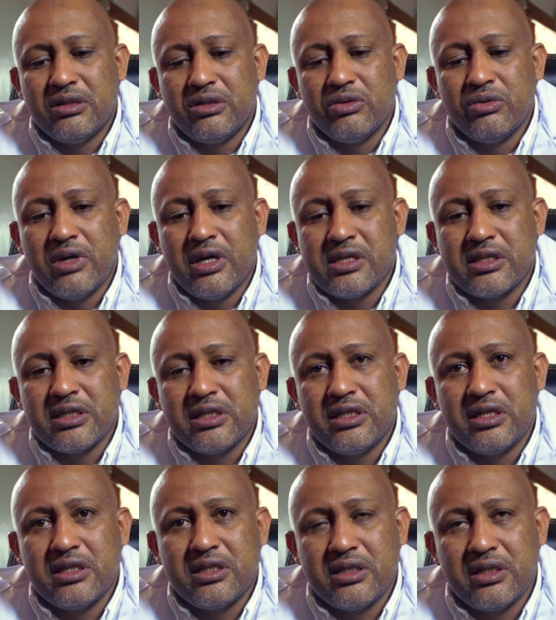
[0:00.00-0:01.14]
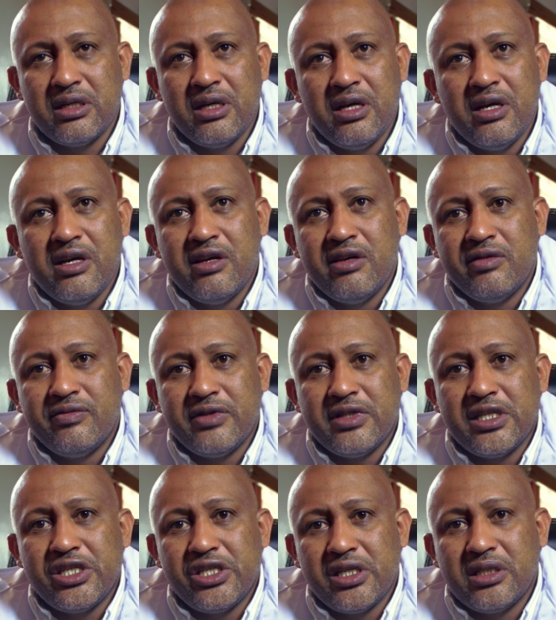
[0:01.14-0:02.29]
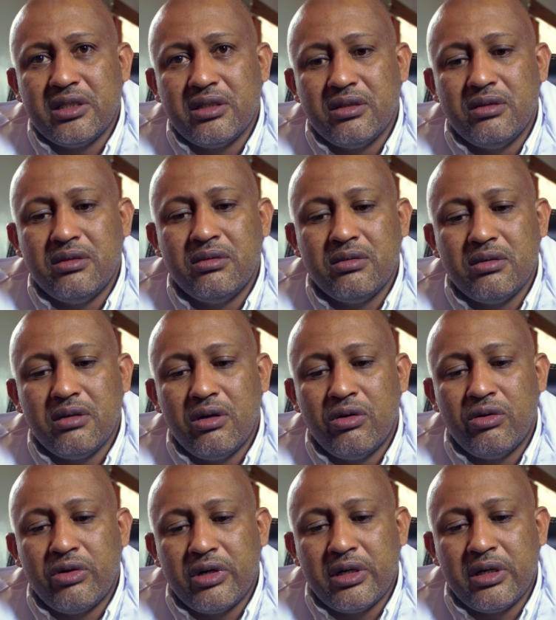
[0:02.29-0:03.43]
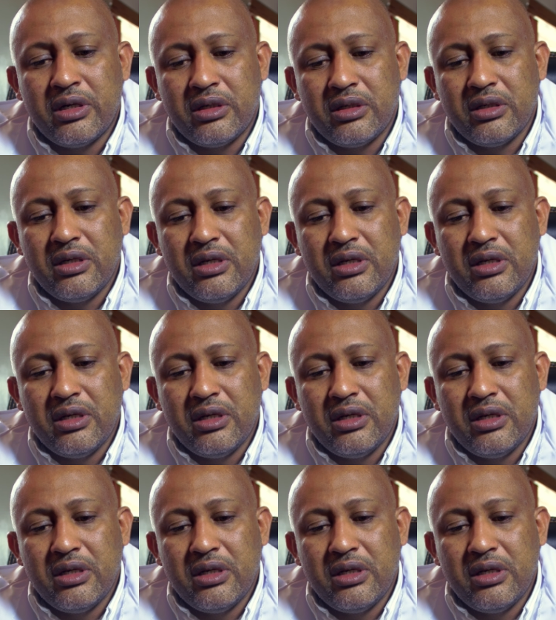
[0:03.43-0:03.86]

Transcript: to as a chest physician or a